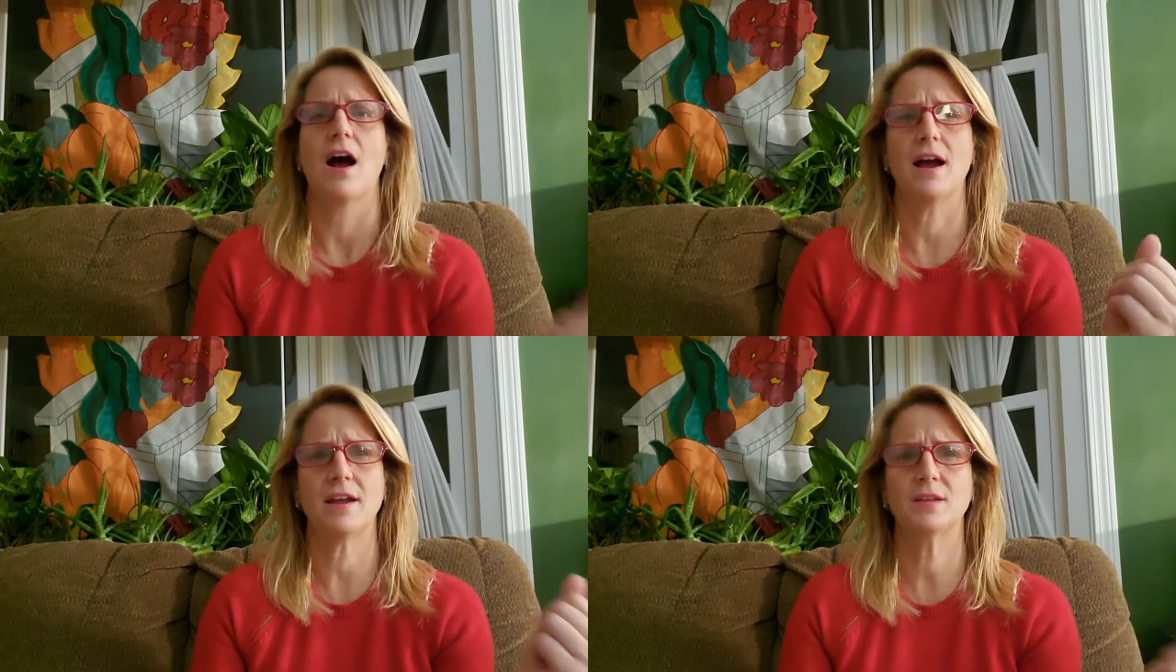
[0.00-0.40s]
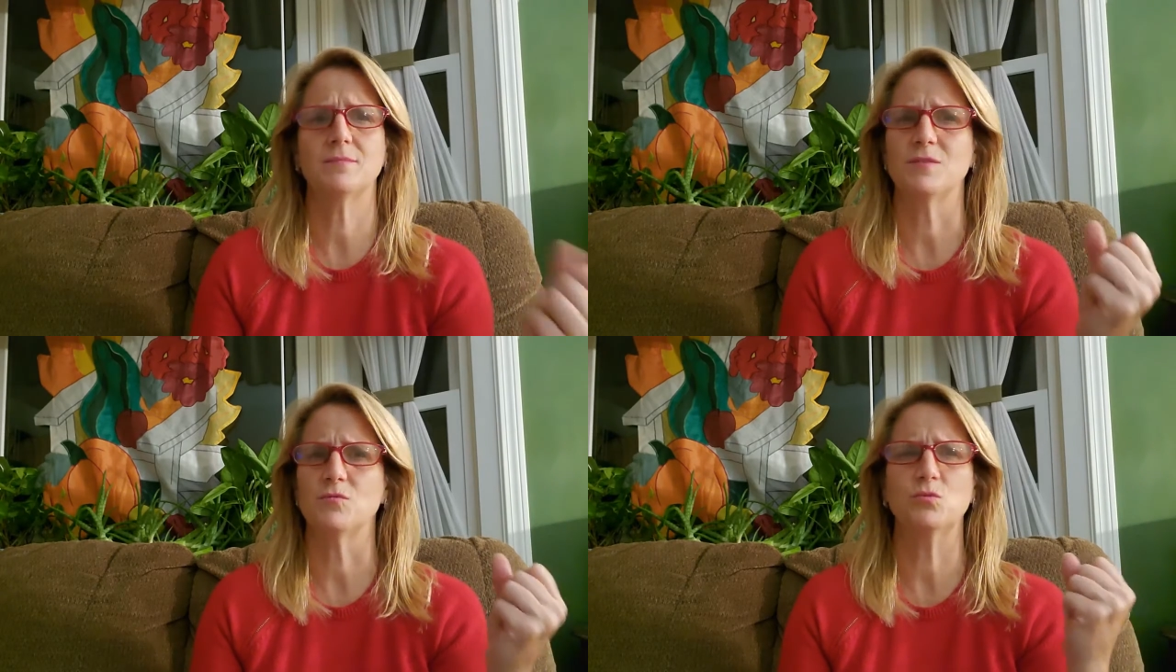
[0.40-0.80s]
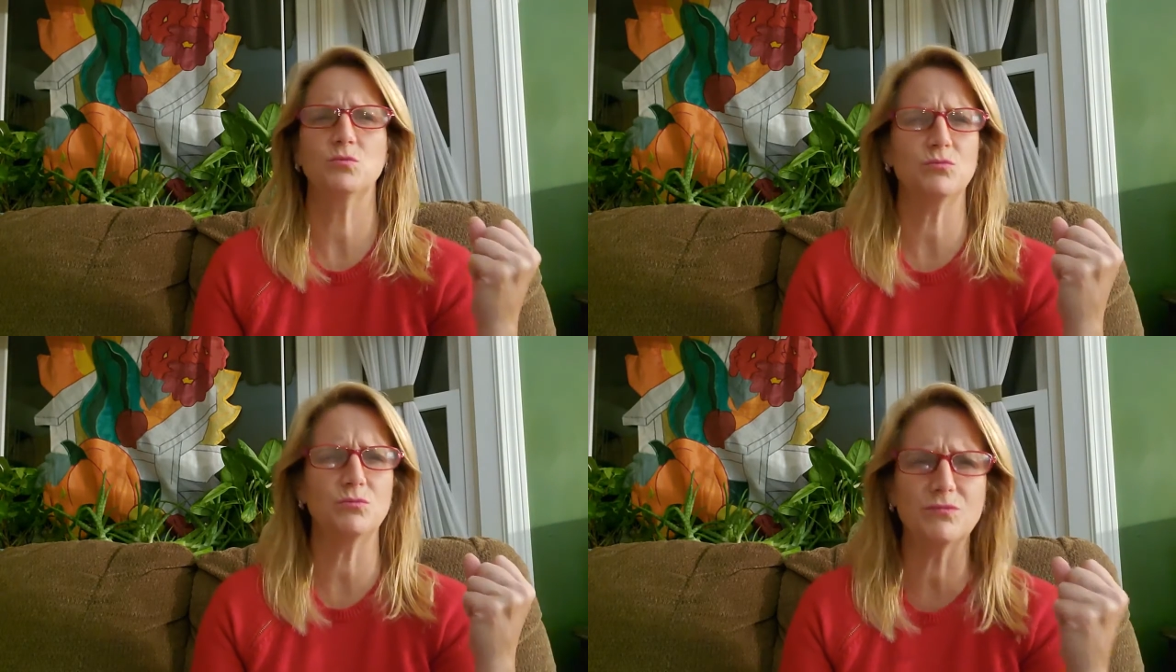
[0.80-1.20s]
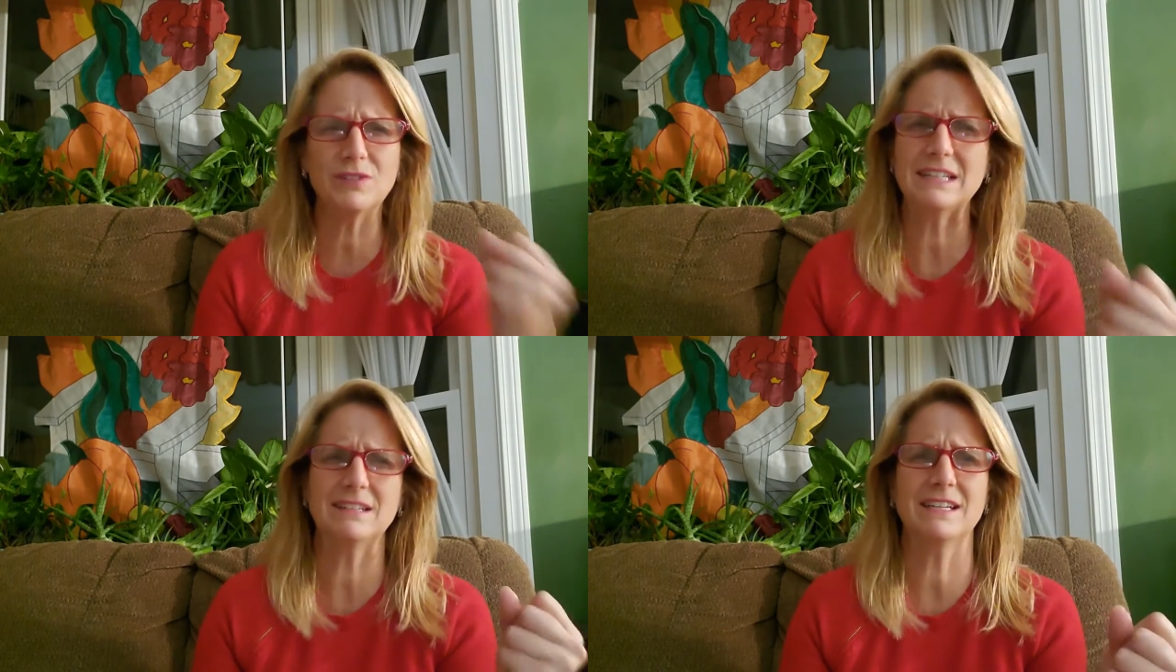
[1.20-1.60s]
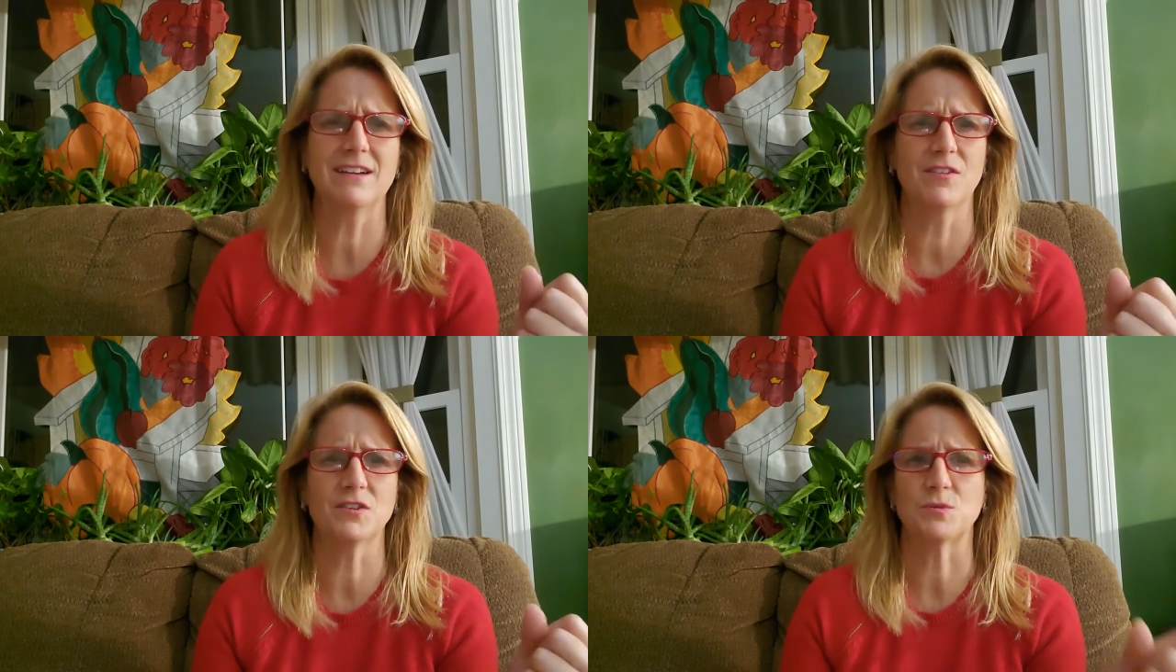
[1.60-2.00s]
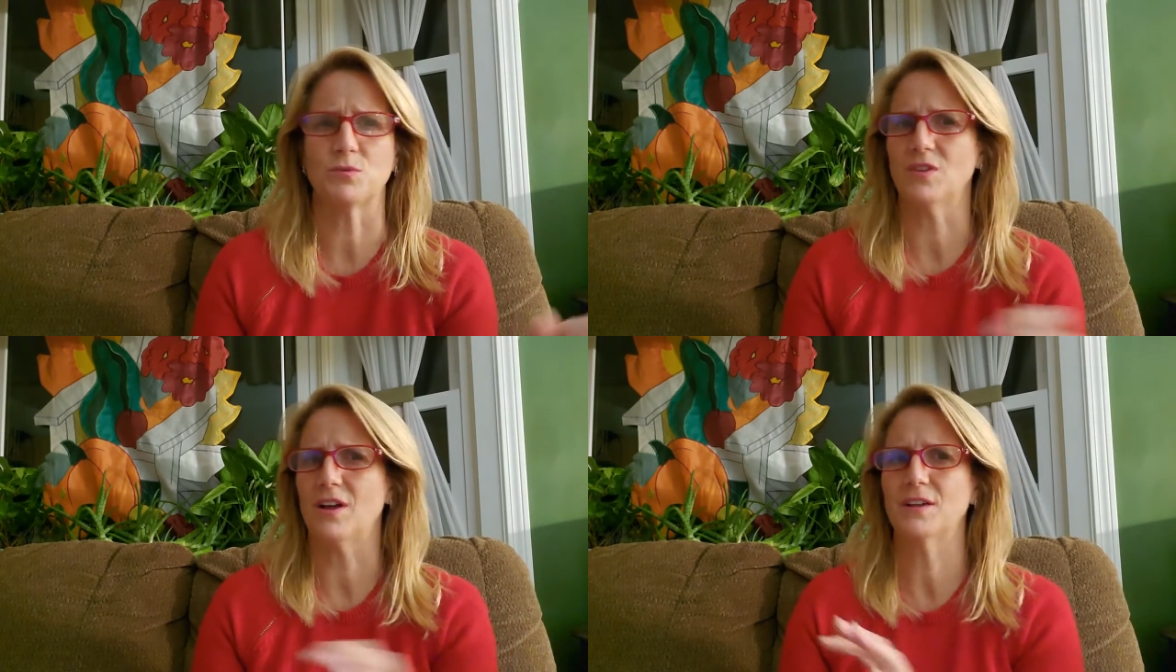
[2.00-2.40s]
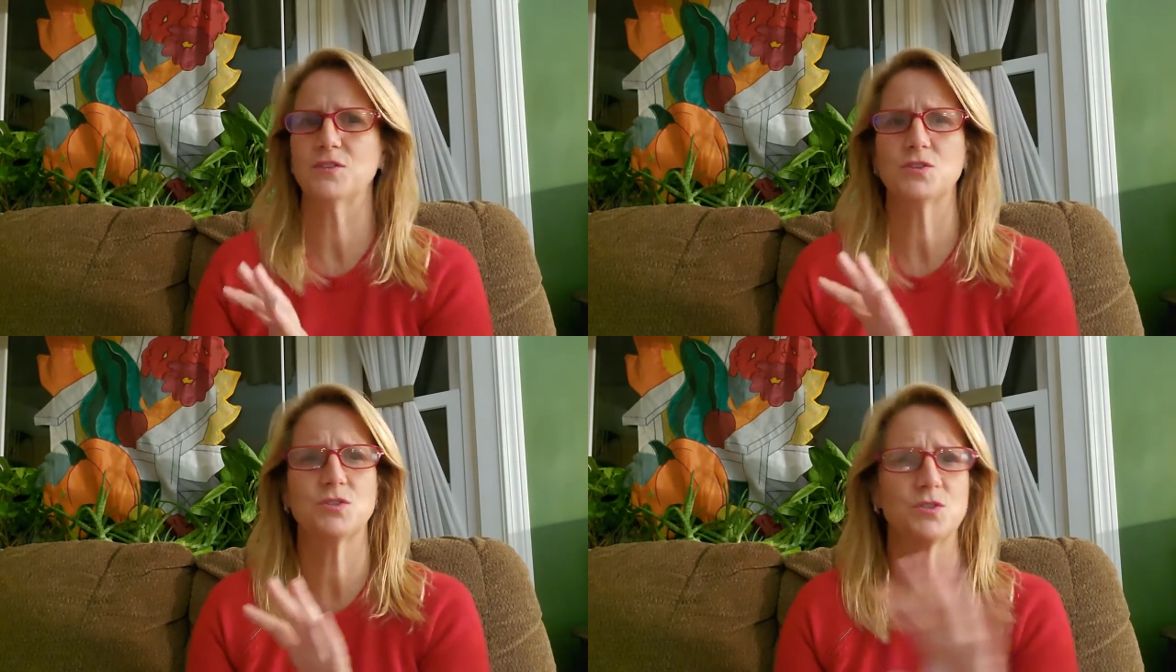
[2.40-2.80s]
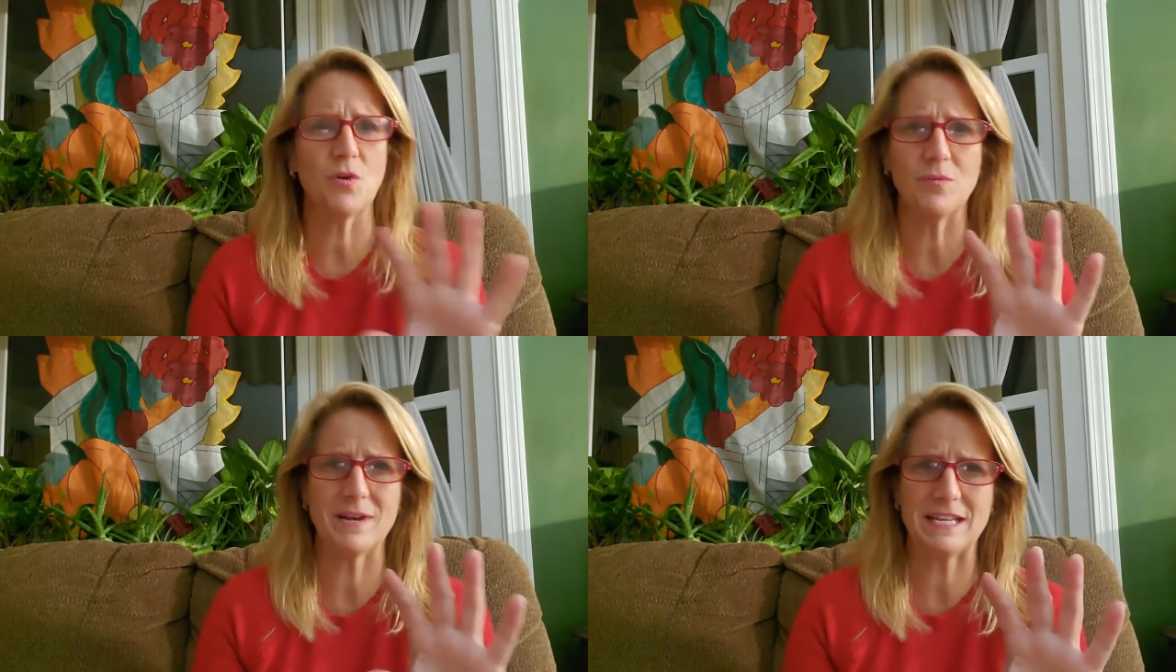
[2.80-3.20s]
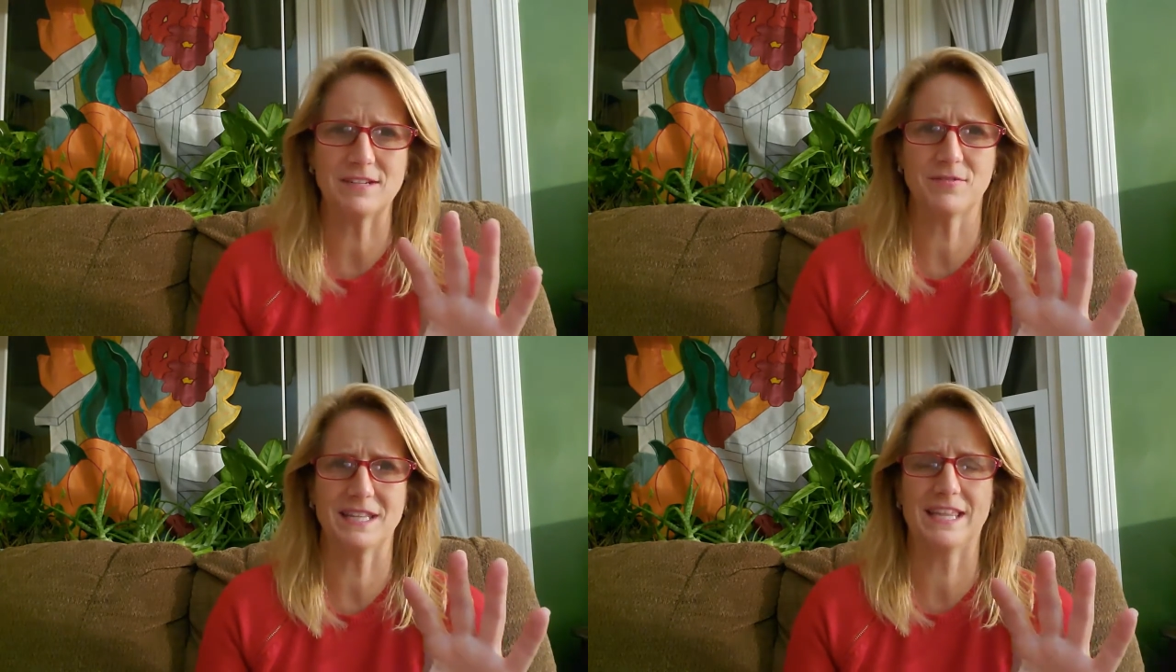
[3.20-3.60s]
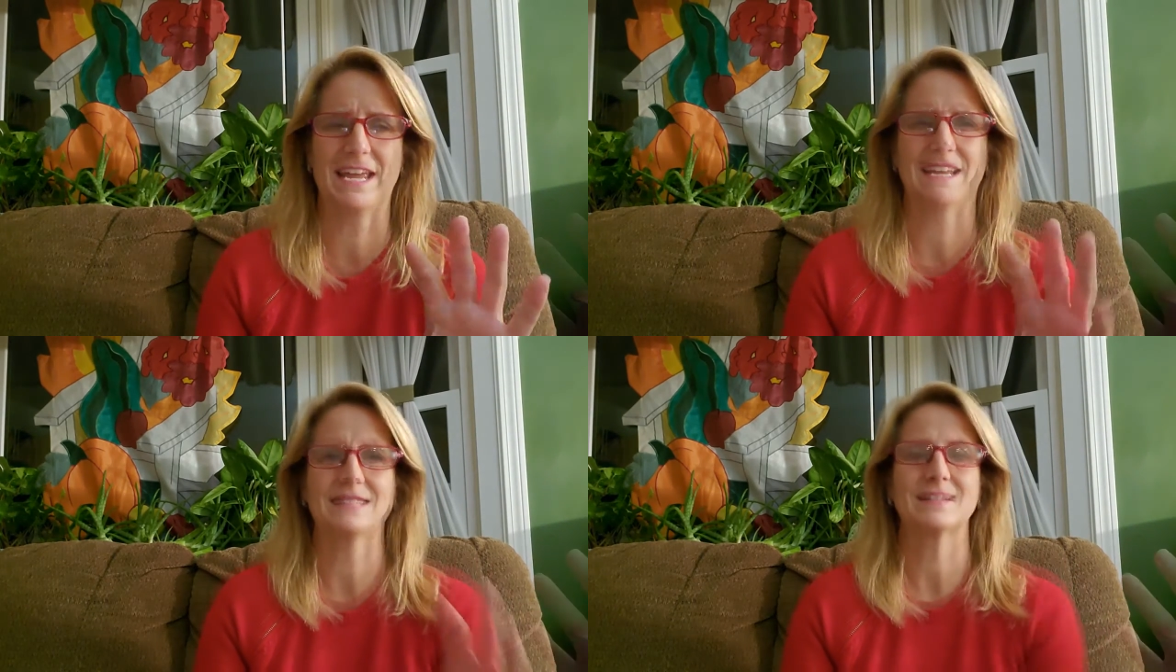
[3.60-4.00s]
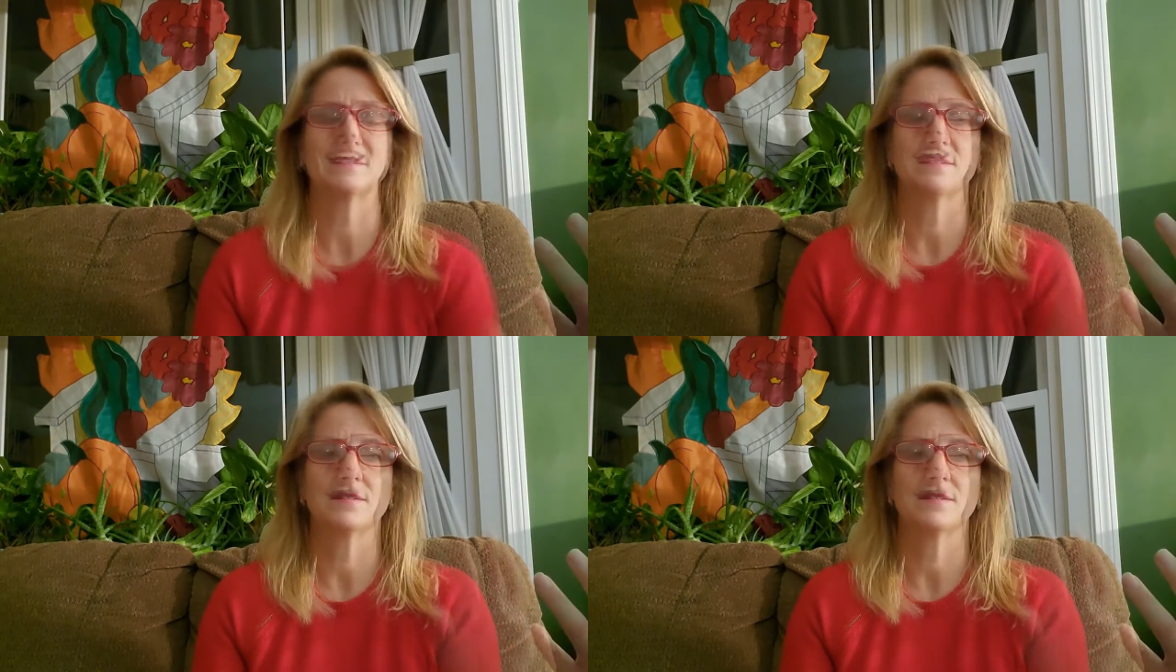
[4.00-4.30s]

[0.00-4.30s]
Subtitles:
I could be really knowledgeable on so many different things.